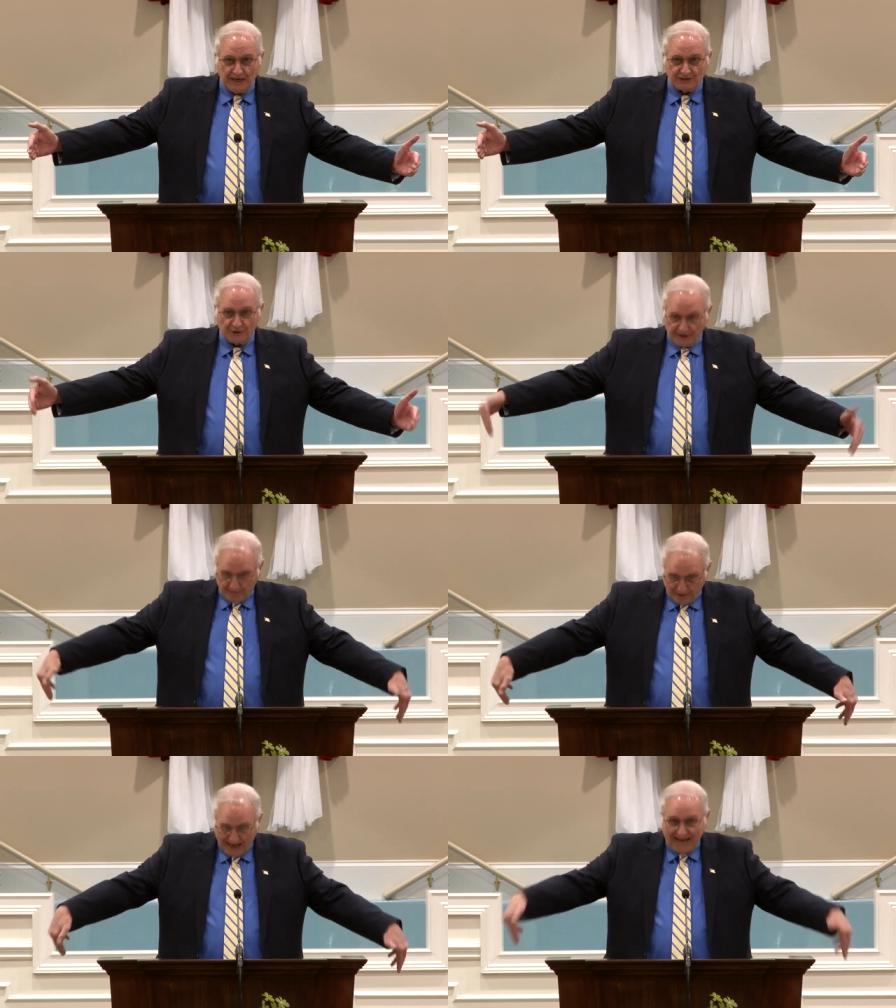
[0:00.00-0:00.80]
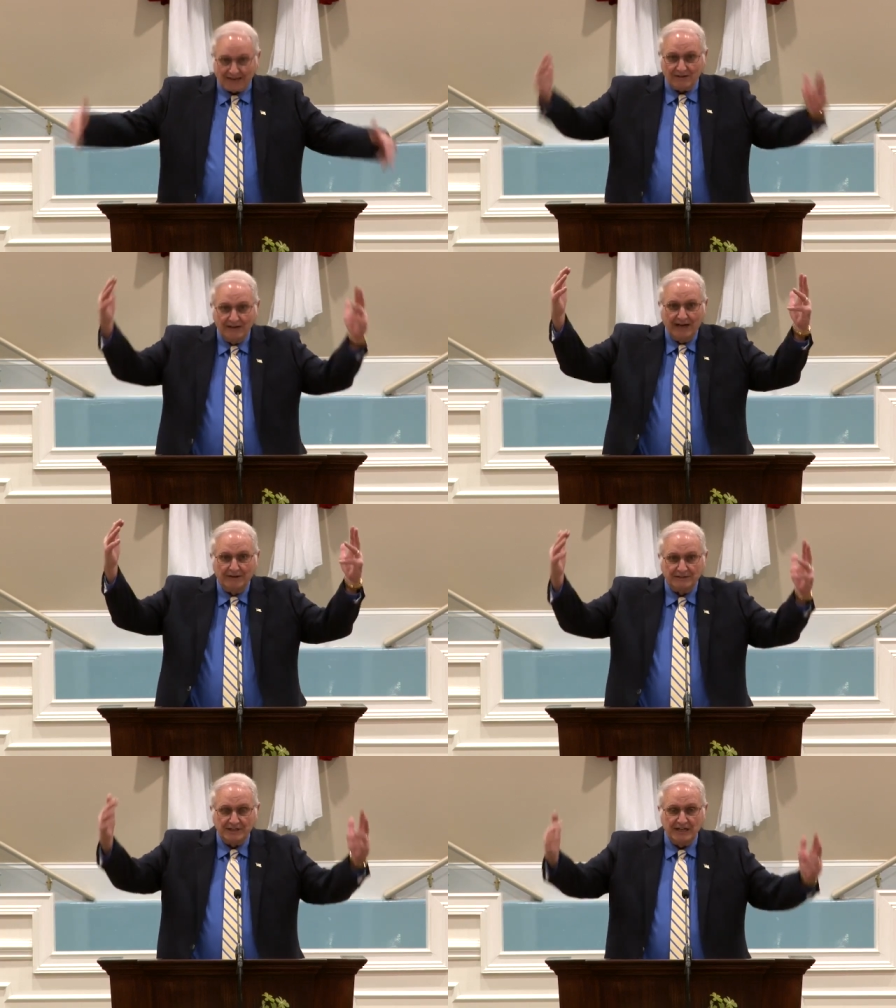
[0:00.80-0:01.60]
And so they plant
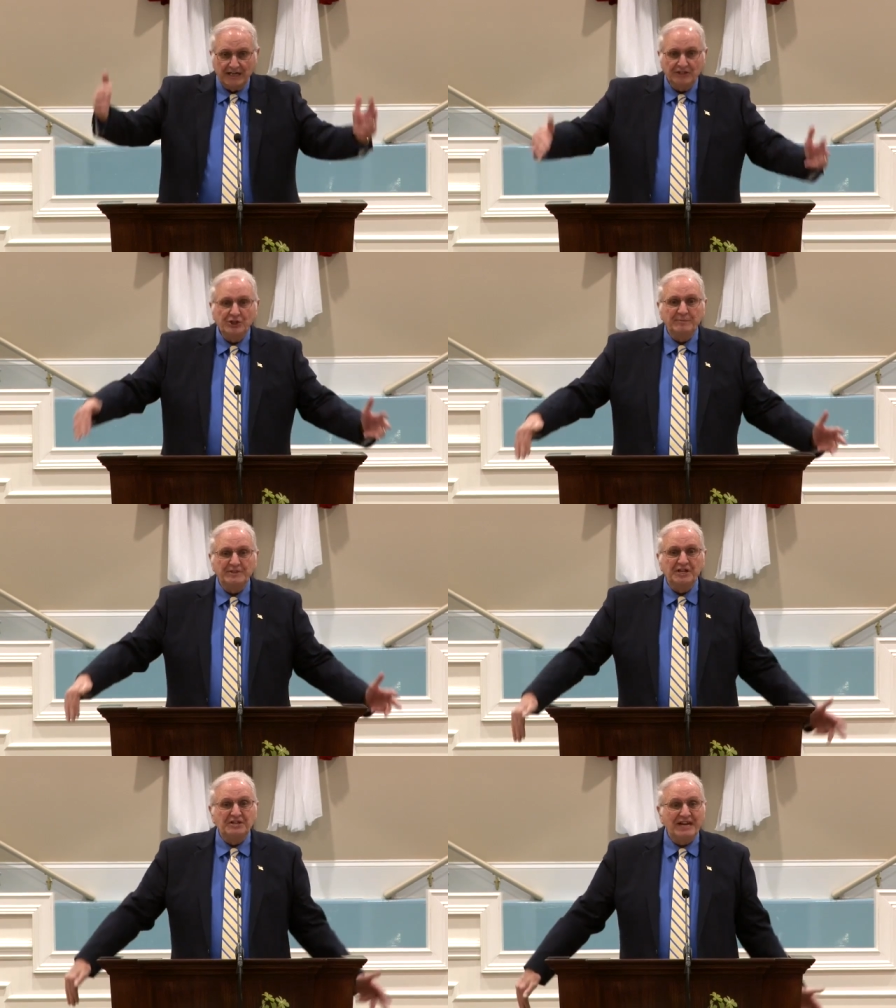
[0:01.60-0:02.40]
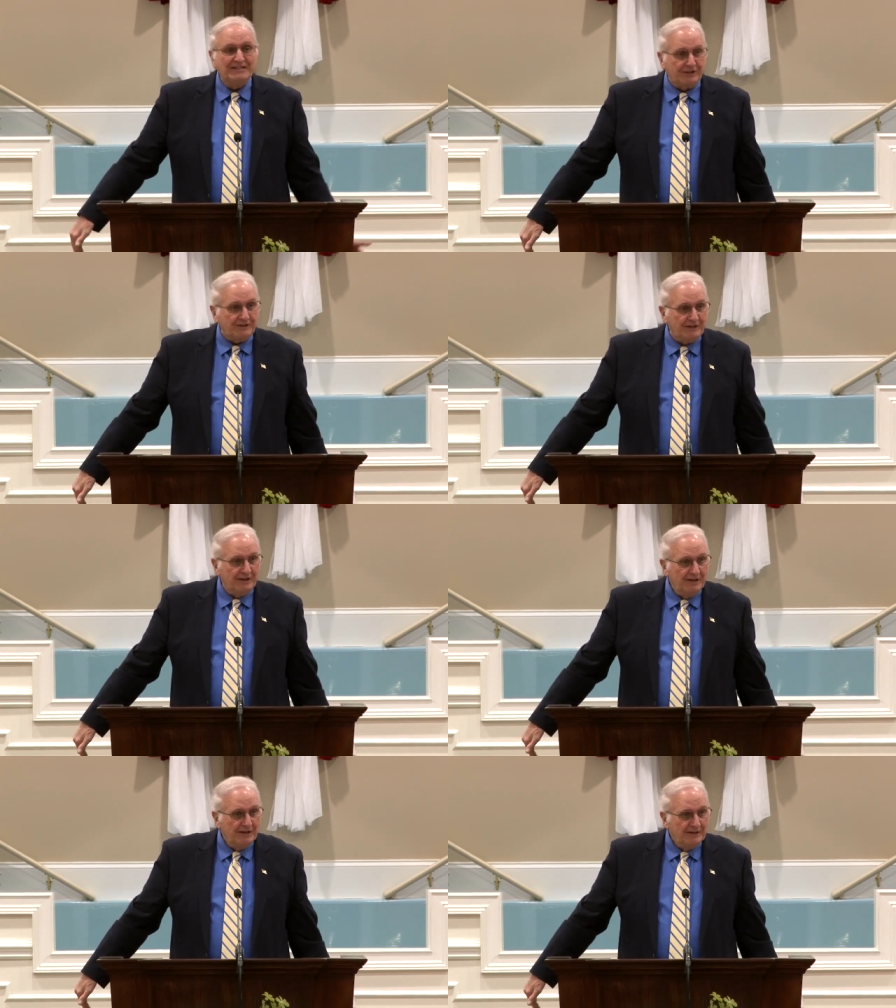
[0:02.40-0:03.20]
down. See, Egypt is a desert,
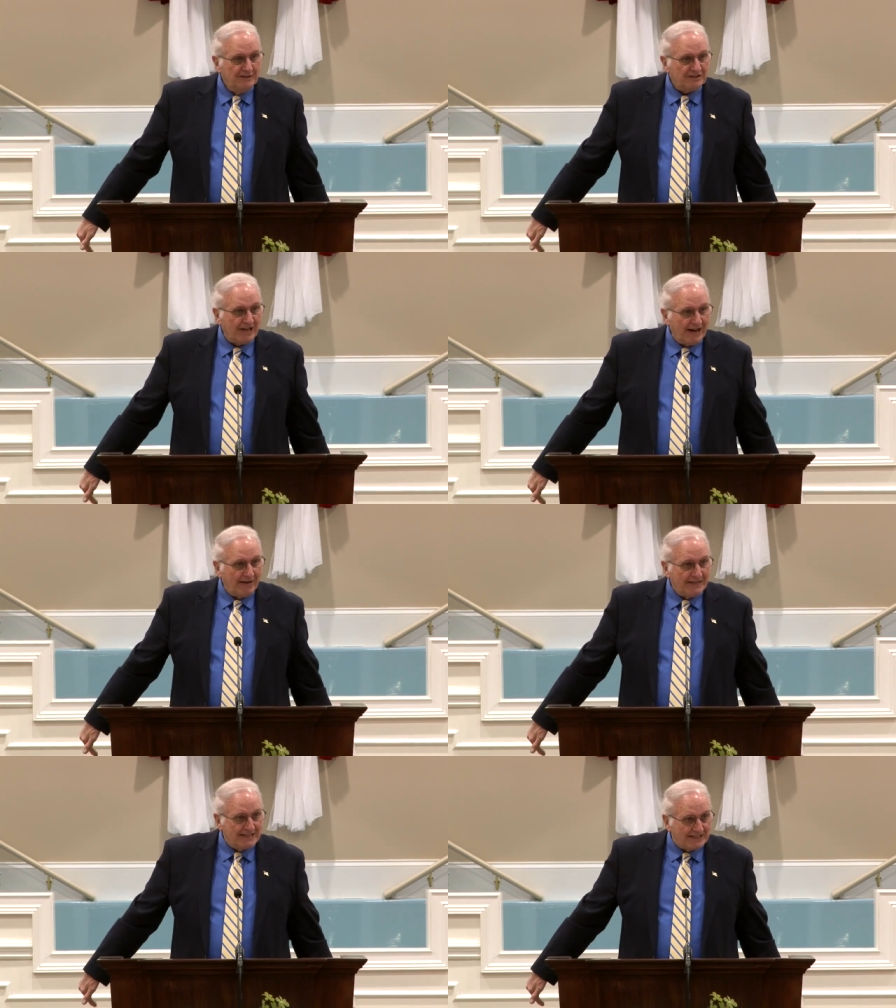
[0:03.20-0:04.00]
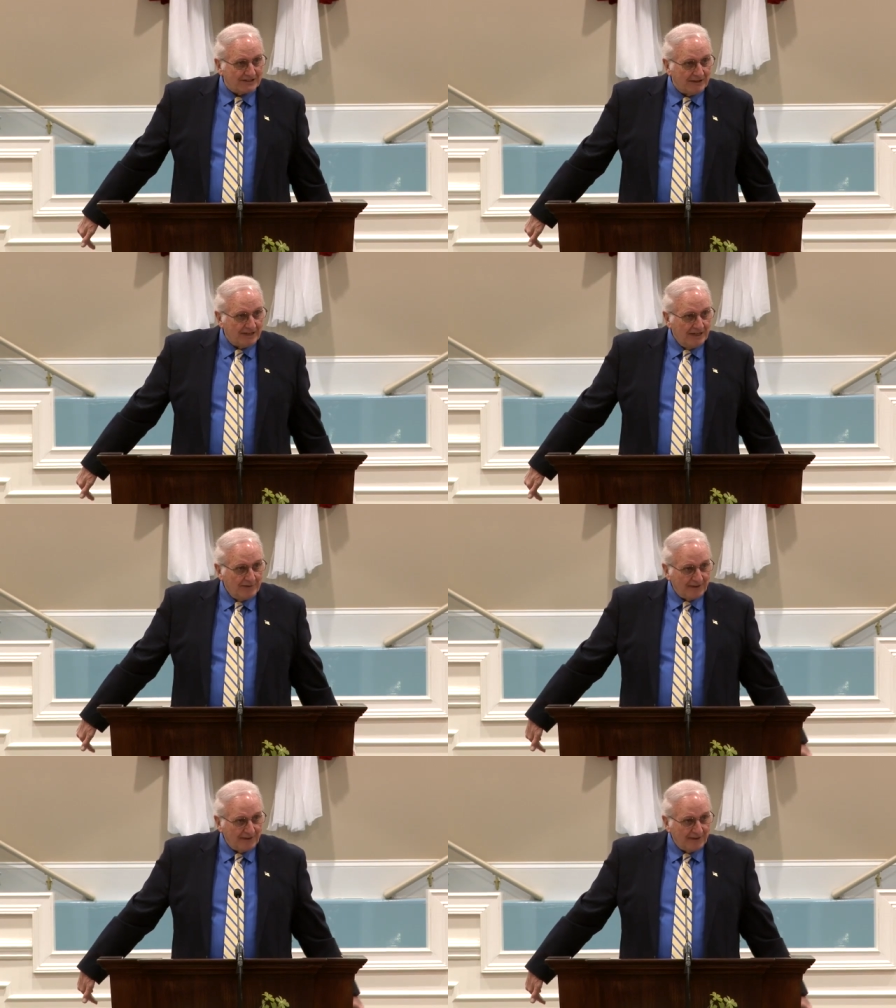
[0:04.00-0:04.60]
the Sahara Desert.